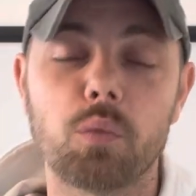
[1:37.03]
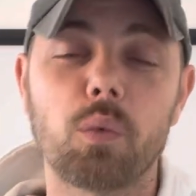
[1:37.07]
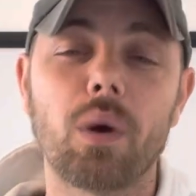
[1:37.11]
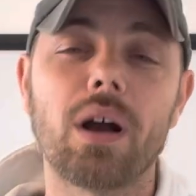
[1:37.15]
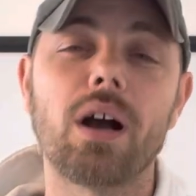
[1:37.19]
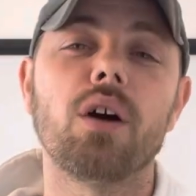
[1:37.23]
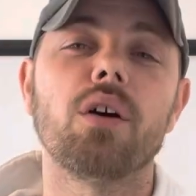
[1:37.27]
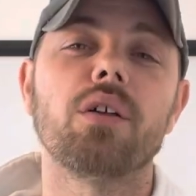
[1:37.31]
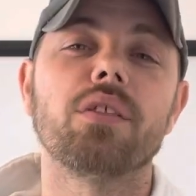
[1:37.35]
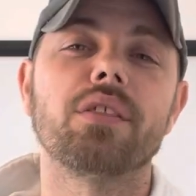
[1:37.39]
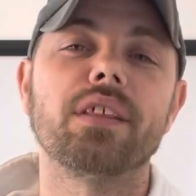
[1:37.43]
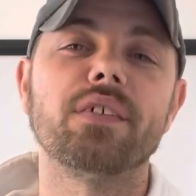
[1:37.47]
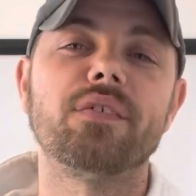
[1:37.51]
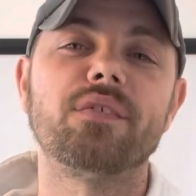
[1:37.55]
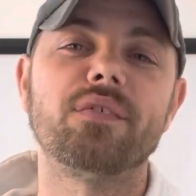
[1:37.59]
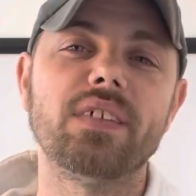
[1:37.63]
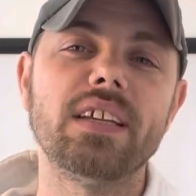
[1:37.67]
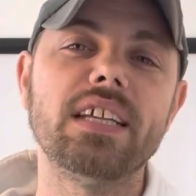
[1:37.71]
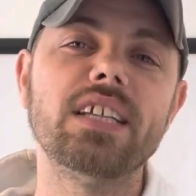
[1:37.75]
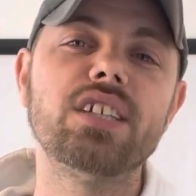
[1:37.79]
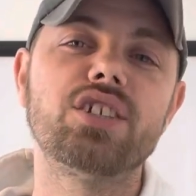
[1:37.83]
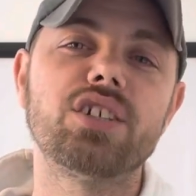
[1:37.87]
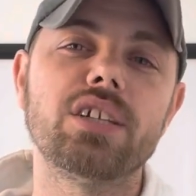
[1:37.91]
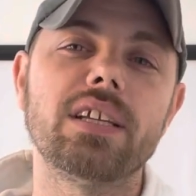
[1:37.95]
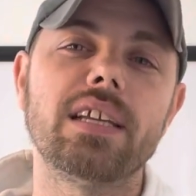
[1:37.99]
Well, the
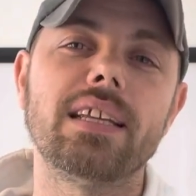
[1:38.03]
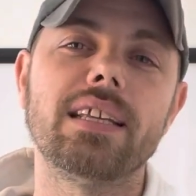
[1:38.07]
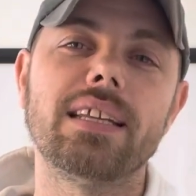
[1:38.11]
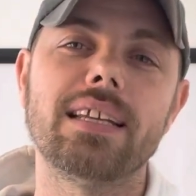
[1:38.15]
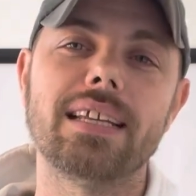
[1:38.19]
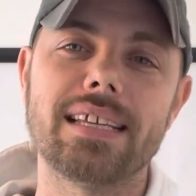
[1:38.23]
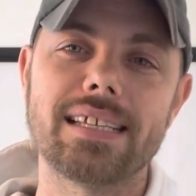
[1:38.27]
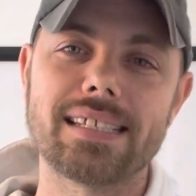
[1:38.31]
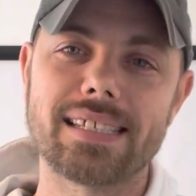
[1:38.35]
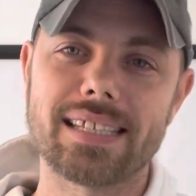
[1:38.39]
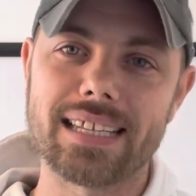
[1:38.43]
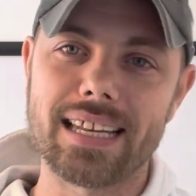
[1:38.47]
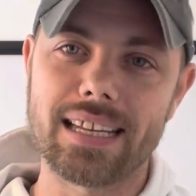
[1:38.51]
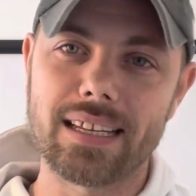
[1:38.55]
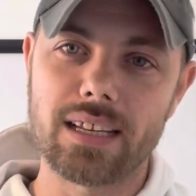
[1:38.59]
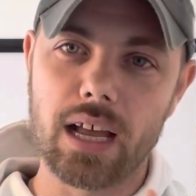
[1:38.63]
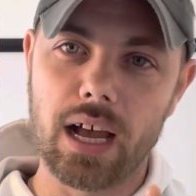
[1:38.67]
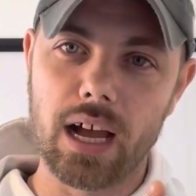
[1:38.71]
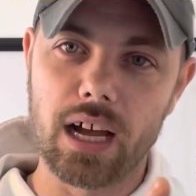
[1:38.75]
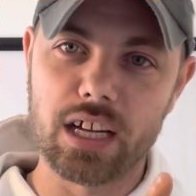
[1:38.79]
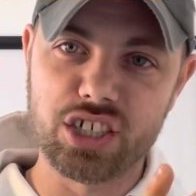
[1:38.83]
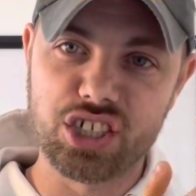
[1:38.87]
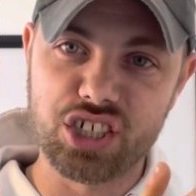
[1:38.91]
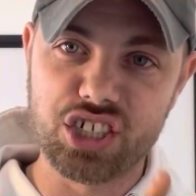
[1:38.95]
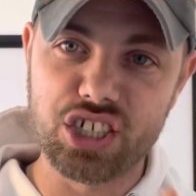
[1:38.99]
fee gene is an,
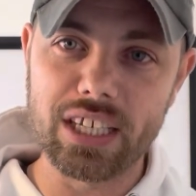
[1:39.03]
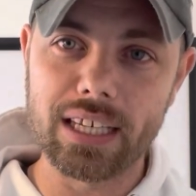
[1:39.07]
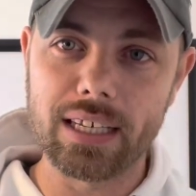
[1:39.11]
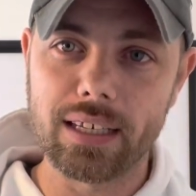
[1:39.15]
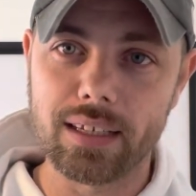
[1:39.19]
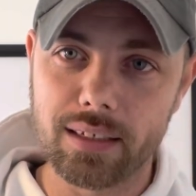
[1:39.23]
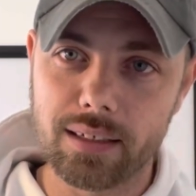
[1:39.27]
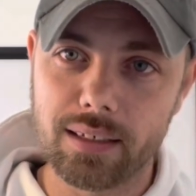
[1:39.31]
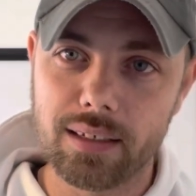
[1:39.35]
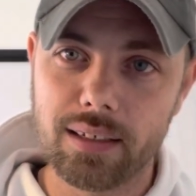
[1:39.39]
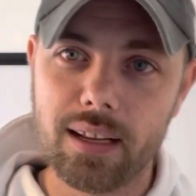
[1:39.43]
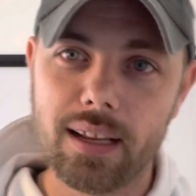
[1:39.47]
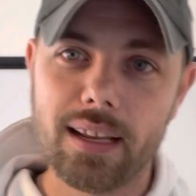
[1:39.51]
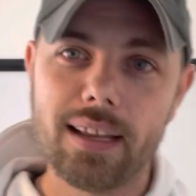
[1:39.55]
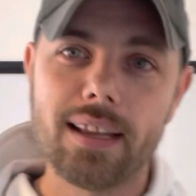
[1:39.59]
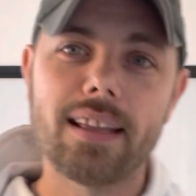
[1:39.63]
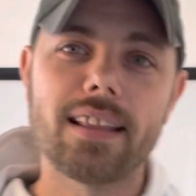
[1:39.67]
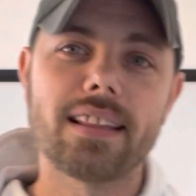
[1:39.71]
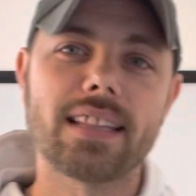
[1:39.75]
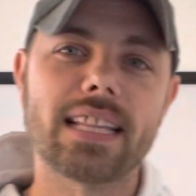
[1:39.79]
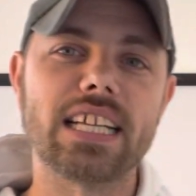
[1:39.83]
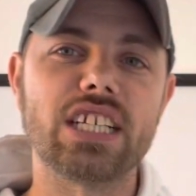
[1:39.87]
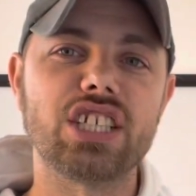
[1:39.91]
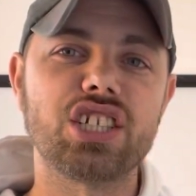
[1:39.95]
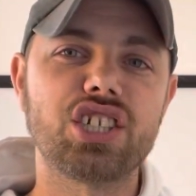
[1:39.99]
a gene
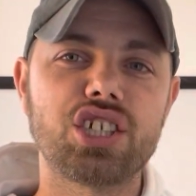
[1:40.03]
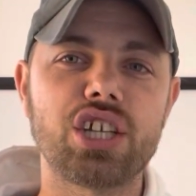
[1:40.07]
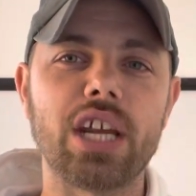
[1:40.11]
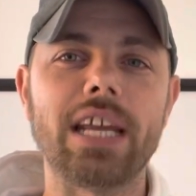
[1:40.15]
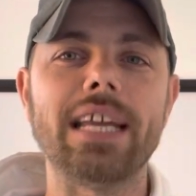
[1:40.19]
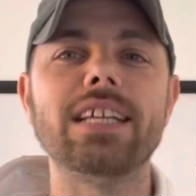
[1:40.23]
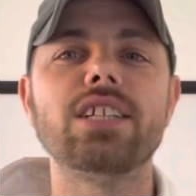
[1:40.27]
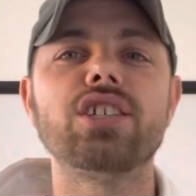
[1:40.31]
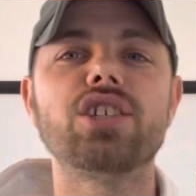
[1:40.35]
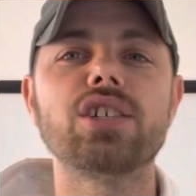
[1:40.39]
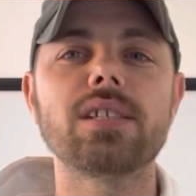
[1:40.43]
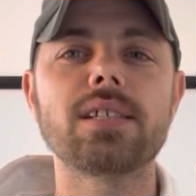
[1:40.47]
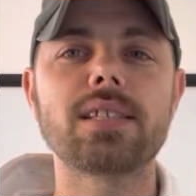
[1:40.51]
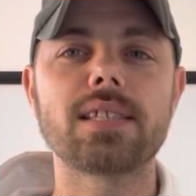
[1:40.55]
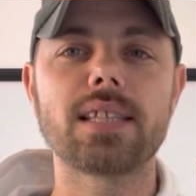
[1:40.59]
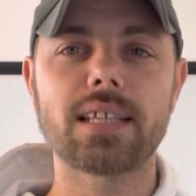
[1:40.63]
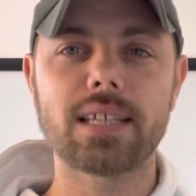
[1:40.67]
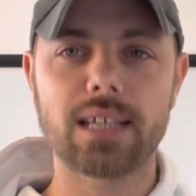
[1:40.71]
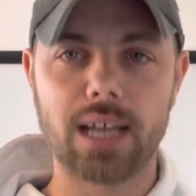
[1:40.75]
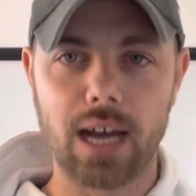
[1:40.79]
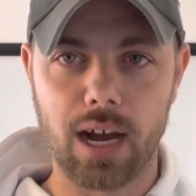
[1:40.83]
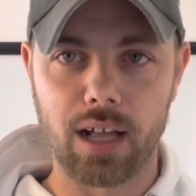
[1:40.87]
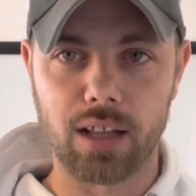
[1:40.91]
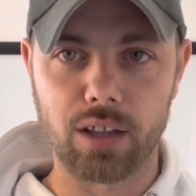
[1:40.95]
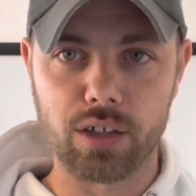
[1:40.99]
that changes the
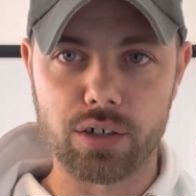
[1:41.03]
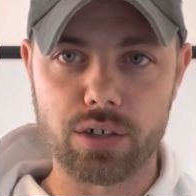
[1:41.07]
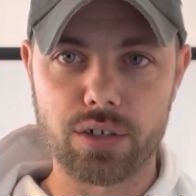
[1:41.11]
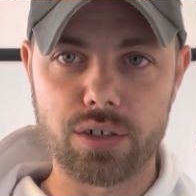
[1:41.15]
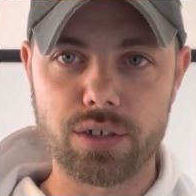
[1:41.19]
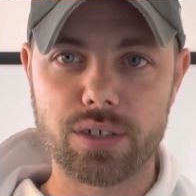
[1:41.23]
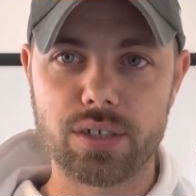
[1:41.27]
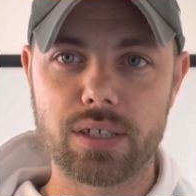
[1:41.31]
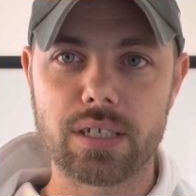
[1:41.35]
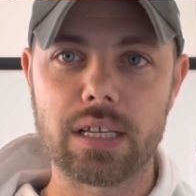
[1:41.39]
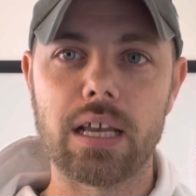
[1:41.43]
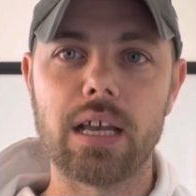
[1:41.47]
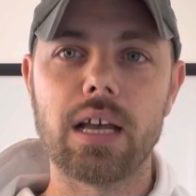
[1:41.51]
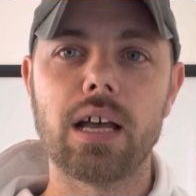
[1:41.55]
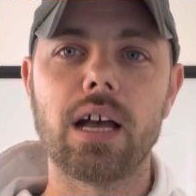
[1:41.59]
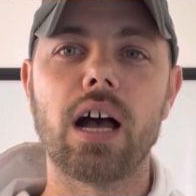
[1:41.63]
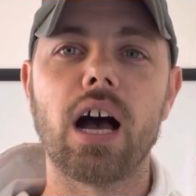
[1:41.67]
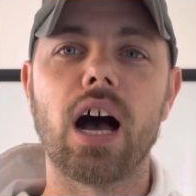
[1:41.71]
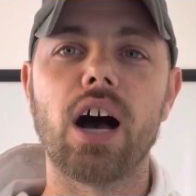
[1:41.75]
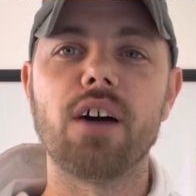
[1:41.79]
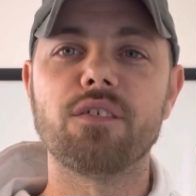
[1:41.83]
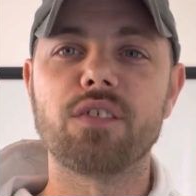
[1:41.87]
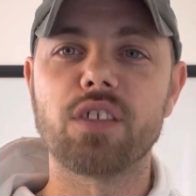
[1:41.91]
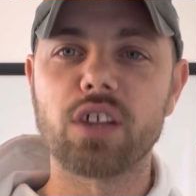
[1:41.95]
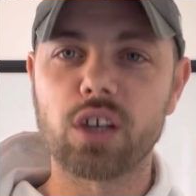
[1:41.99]
colors
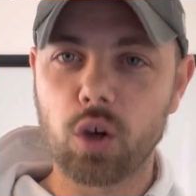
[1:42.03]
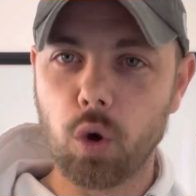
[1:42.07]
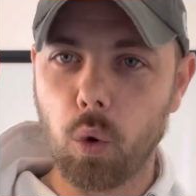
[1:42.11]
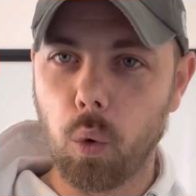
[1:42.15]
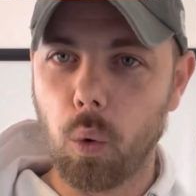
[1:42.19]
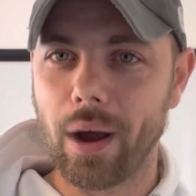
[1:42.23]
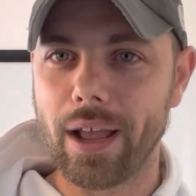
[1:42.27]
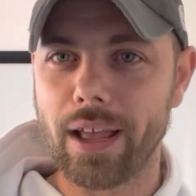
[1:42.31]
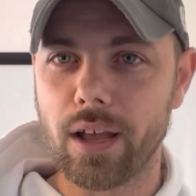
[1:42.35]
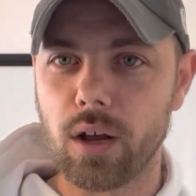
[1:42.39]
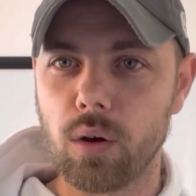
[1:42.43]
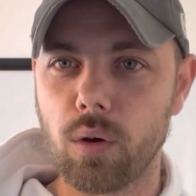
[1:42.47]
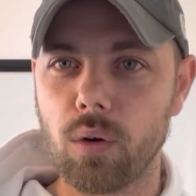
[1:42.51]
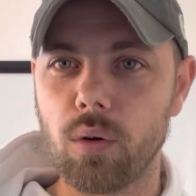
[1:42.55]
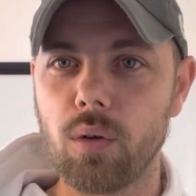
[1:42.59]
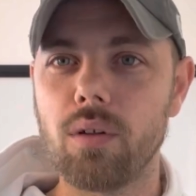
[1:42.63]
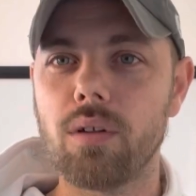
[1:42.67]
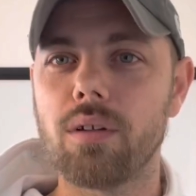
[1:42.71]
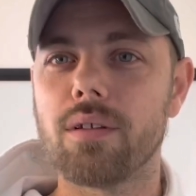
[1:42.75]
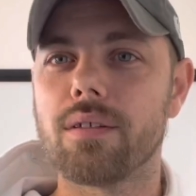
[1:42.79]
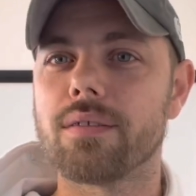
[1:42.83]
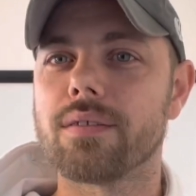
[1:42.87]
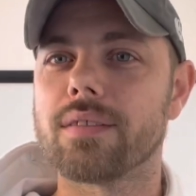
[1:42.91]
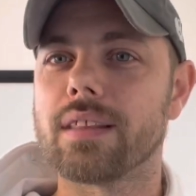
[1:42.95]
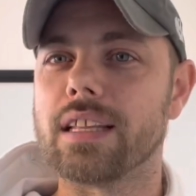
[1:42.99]
of the quail
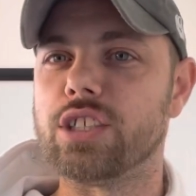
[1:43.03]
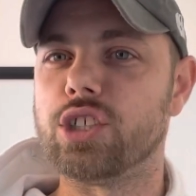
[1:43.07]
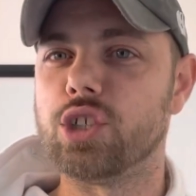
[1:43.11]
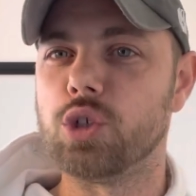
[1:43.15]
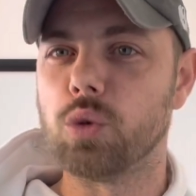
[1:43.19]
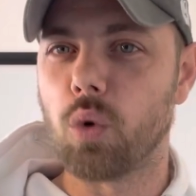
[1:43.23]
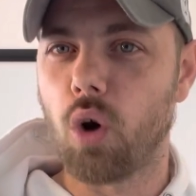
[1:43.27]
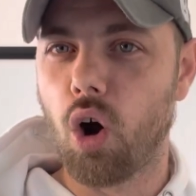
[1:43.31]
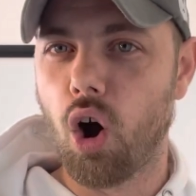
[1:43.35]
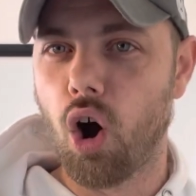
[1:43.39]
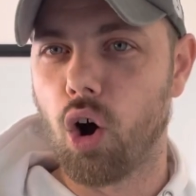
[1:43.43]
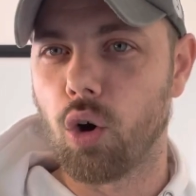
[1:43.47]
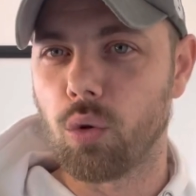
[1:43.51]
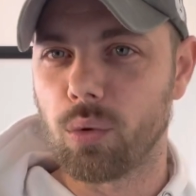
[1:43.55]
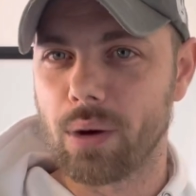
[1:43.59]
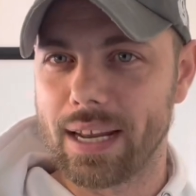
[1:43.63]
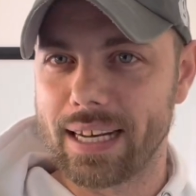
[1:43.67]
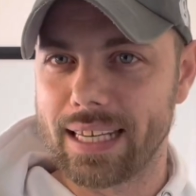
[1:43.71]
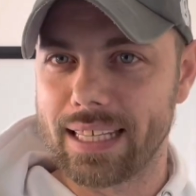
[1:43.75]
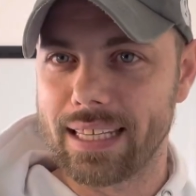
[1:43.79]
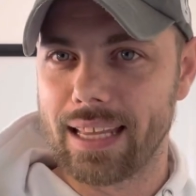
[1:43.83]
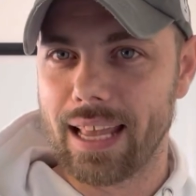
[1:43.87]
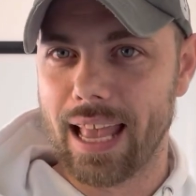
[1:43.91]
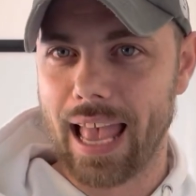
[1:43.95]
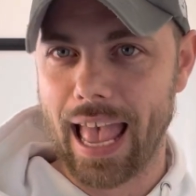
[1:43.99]
that you
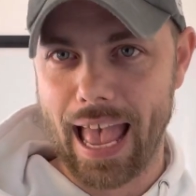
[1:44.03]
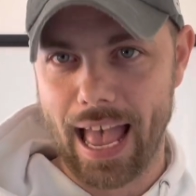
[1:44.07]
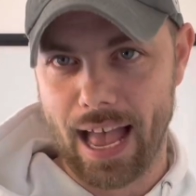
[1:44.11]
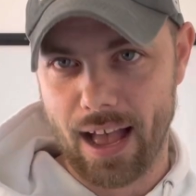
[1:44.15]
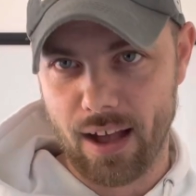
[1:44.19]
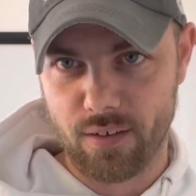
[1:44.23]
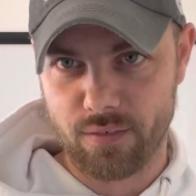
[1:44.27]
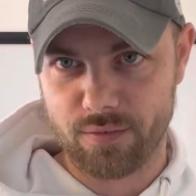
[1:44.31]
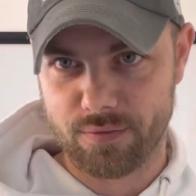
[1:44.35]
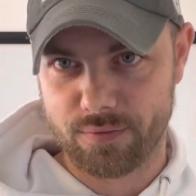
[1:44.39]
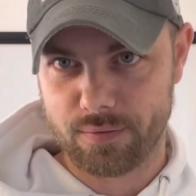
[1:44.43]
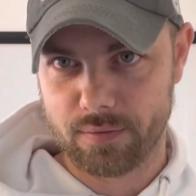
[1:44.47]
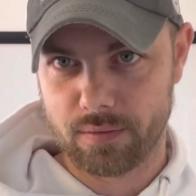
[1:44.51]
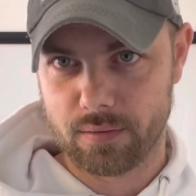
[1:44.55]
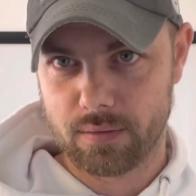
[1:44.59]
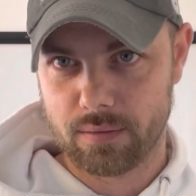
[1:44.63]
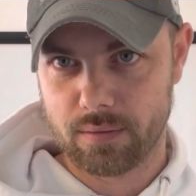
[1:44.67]
already have.